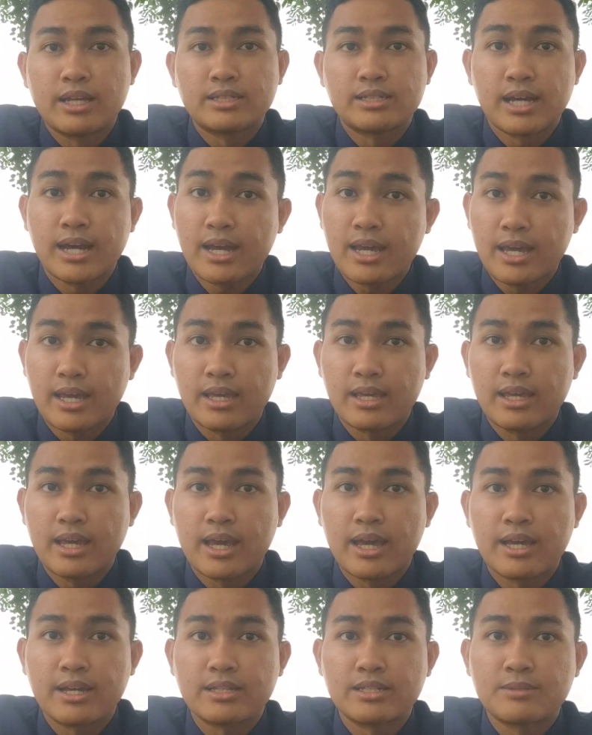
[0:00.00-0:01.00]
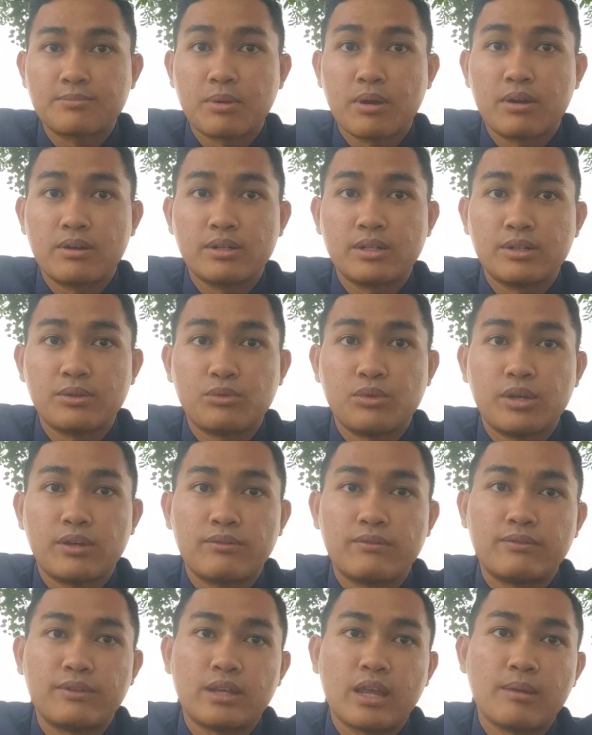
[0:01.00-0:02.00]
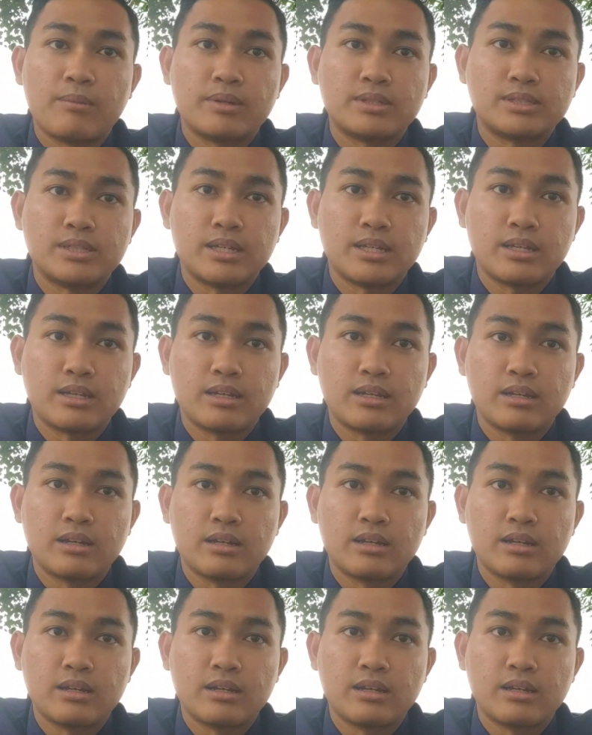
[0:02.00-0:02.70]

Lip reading: SIA, has partnered with Temasek